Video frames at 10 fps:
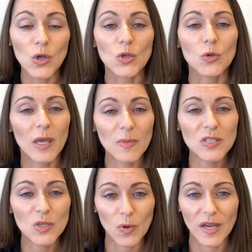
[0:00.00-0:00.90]
you may be
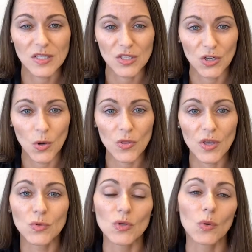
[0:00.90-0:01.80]
surprised to know that
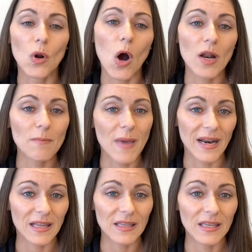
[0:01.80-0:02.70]
you don't
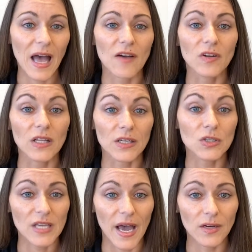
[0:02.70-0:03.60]
automatically have clear
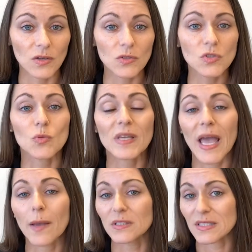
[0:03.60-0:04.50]
title to be
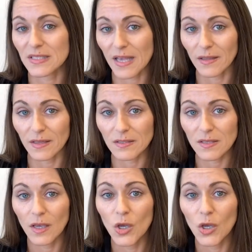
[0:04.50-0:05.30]
able to sell it.